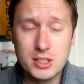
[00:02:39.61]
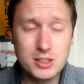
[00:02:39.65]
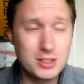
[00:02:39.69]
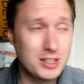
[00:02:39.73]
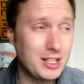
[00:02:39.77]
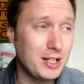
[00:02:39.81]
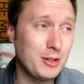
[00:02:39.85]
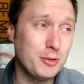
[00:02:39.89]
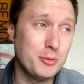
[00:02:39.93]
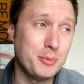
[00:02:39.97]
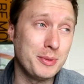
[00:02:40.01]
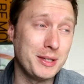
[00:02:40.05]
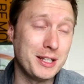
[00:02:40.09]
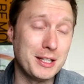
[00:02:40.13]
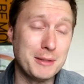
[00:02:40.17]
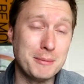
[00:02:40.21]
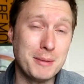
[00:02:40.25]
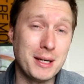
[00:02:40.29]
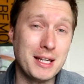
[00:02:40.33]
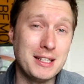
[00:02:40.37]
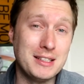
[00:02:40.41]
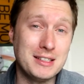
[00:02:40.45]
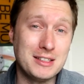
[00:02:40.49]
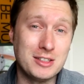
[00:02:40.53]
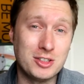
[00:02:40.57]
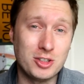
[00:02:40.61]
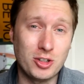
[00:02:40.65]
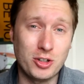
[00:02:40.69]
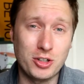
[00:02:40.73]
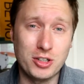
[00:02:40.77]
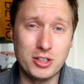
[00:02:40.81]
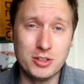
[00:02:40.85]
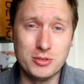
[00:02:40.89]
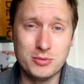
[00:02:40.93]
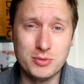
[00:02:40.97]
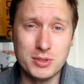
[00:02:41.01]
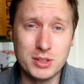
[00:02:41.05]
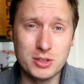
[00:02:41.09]
so that would be an amazing
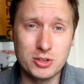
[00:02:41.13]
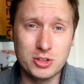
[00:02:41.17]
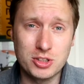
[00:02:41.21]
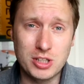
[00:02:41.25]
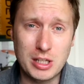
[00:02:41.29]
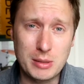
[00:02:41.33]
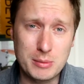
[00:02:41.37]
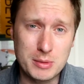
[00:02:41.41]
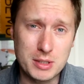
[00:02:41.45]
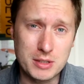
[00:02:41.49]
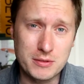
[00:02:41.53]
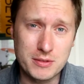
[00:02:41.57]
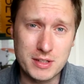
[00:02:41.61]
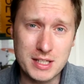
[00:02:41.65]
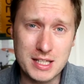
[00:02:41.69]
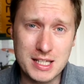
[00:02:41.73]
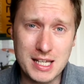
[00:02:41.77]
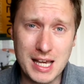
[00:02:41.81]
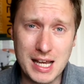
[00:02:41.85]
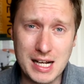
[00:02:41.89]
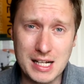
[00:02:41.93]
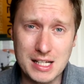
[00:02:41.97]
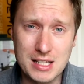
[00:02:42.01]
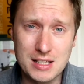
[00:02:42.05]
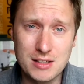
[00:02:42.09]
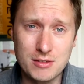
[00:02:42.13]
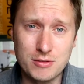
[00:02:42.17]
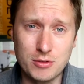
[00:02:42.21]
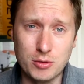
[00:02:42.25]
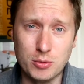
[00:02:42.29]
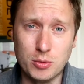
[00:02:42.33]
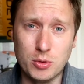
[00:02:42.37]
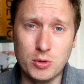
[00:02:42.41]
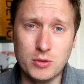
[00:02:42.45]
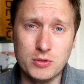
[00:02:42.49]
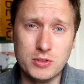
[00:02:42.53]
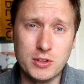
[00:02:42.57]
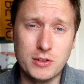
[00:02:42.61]
signing, a real statement of intent
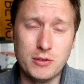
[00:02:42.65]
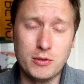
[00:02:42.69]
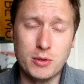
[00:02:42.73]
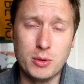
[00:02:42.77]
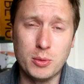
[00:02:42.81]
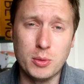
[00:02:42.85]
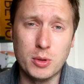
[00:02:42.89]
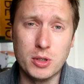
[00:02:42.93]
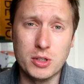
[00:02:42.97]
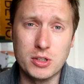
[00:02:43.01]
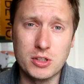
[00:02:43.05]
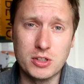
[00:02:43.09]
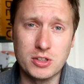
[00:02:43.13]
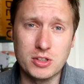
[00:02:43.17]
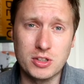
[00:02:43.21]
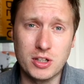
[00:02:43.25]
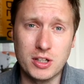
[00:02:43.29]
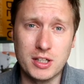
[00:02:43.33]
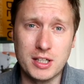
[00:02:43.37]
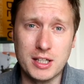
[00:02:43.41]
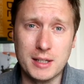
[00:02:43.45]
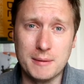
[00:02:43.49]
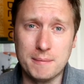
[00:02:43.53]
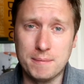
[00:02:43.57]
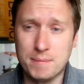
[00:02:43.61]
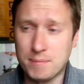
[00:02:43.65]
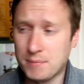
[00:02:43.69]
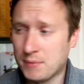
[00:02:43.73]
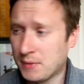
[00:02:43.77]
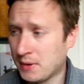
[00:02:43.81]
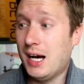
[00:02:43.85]
for Wolves if we were to sign him.